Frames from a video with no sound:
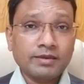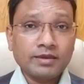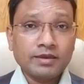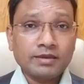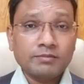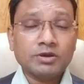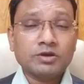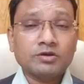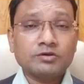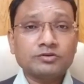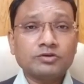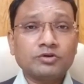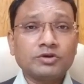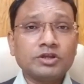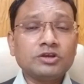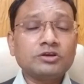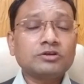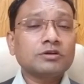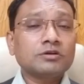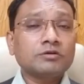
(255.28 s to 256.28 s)
because your
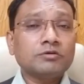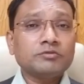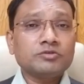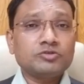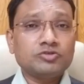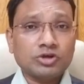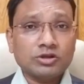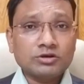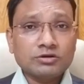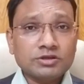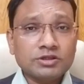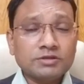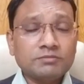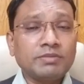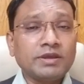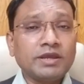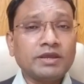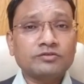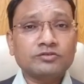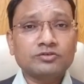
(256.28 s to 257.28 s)
interview is generally
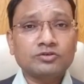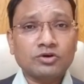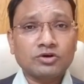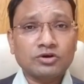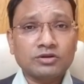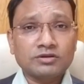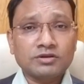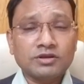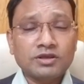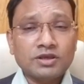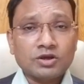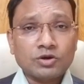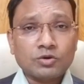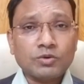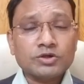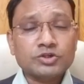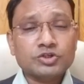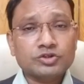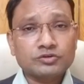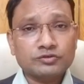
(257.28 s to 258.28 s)
based on
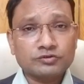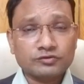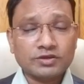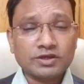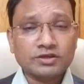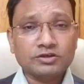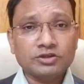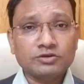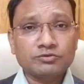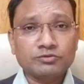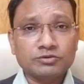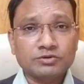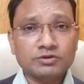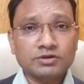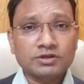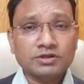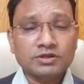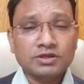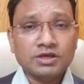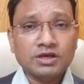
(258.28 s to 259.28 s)
questions that you
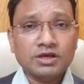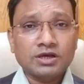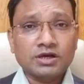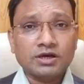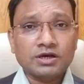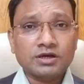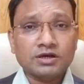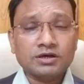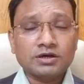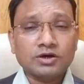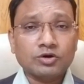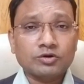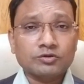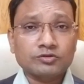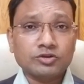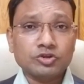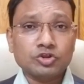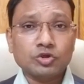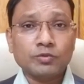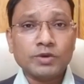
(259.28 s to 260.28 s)
would or
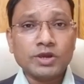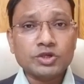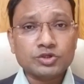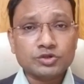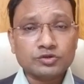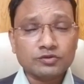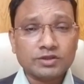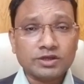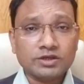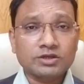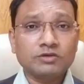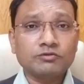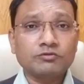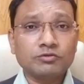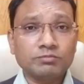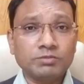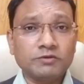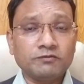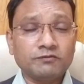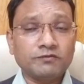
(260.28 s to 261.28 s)
situations that you
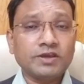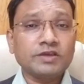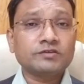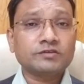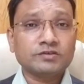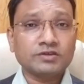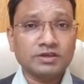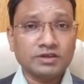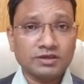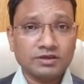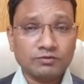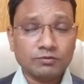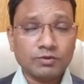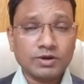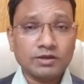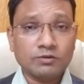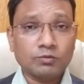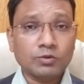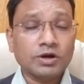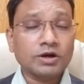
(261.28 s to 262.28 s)
would be facing
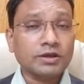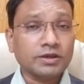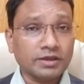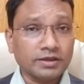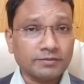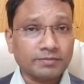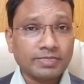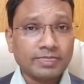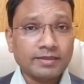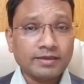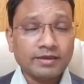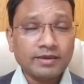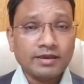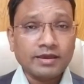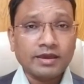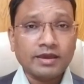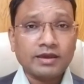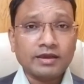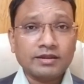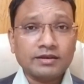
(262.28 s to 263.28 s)
while working,
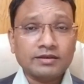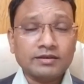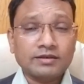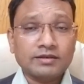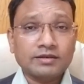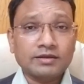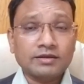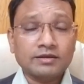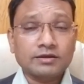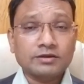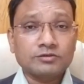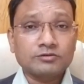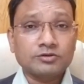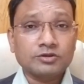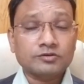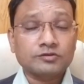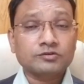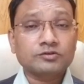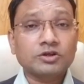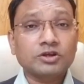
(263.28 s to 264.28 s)
and
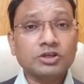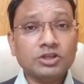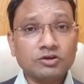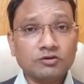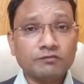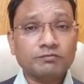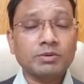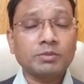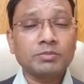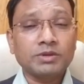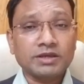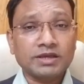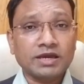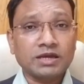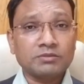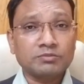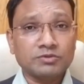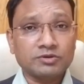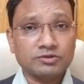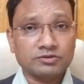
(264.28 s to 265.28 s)
the study of public
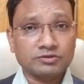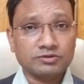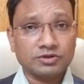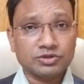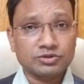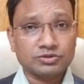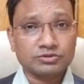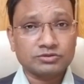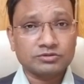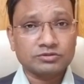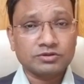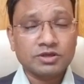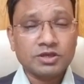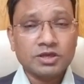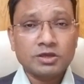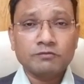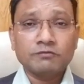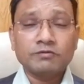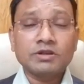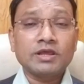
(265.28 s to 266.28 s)
administration
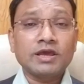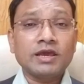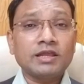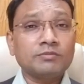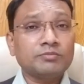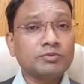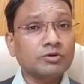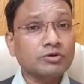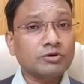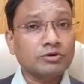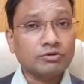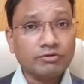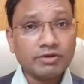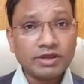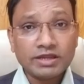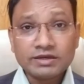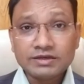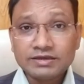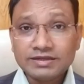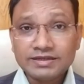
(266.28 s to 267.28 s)
will help you a
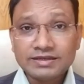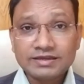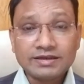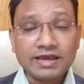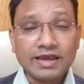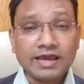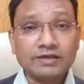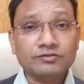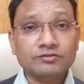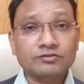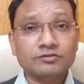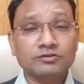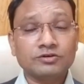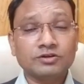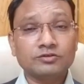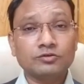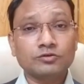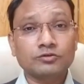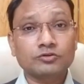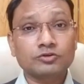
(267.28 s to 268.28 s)
great deal in
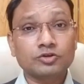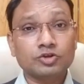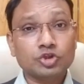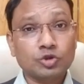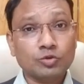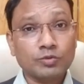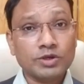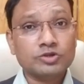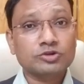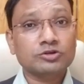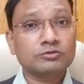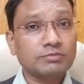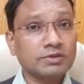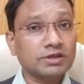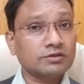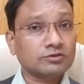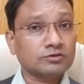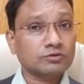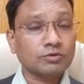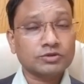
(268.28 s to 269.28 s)
answering those situation
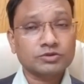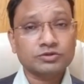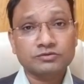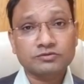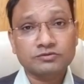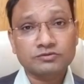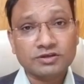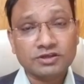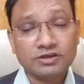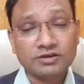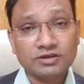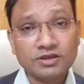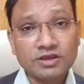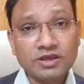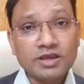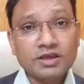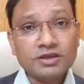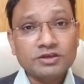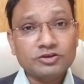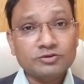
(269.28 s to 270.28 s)
based questions. And
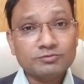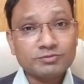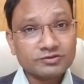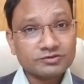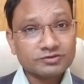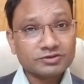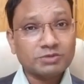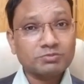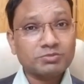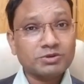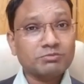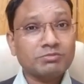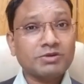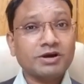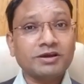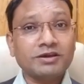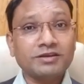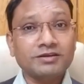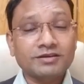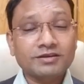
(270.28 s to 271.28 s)
you must keep in
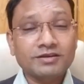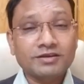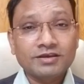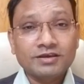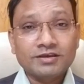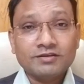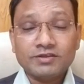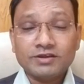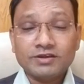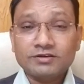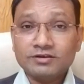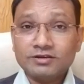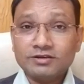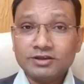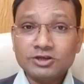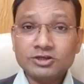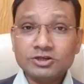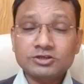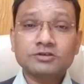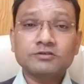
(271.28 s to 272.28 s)
mind that in
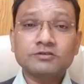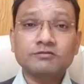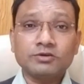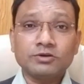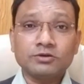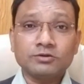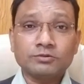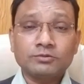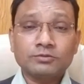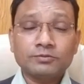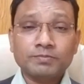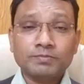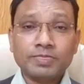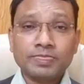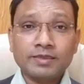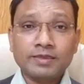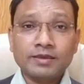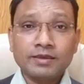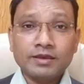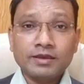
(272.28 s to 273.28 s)
interview
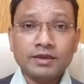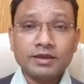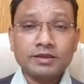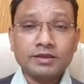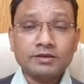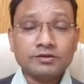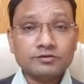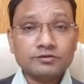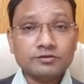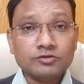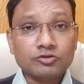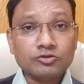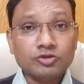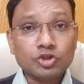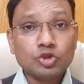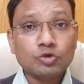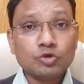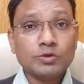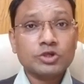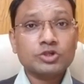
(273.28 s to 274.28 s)
it is the
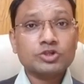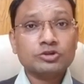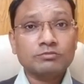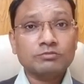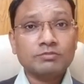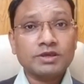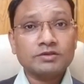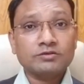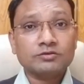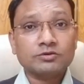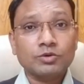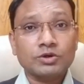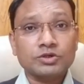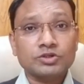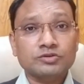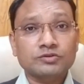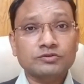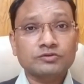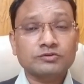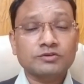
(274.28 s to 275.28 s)
situation based
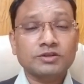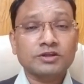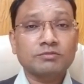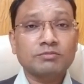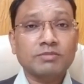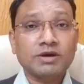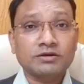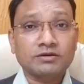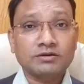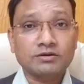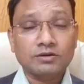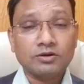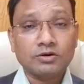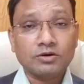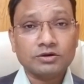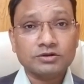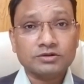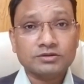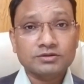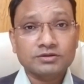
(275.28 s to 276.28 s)
questions that matter a
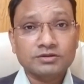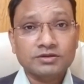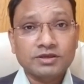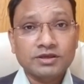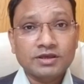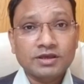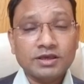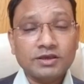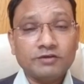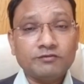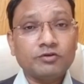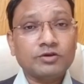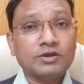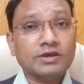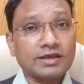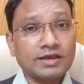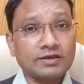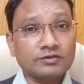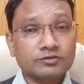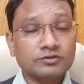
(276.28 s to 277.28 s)
lot. If you
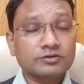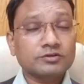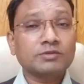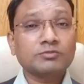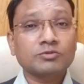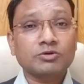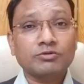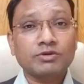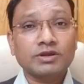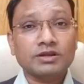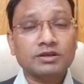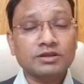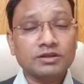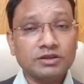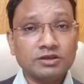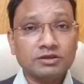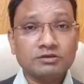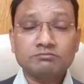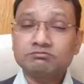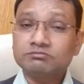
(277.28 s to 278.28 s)
can answer them
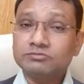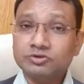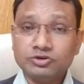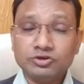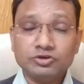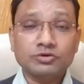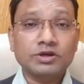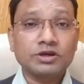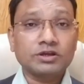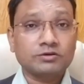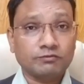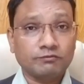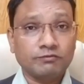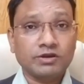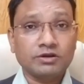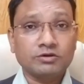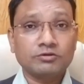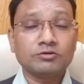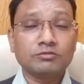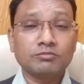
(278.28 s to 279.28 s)
correctly, you get
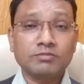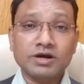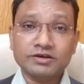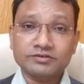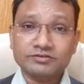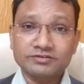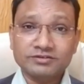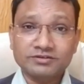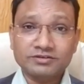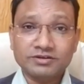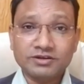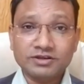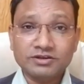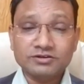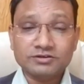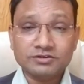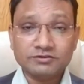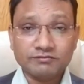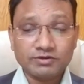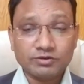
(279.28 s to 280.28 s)
very good marks in the
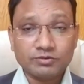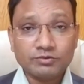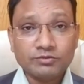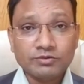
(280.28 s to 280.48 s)
interview.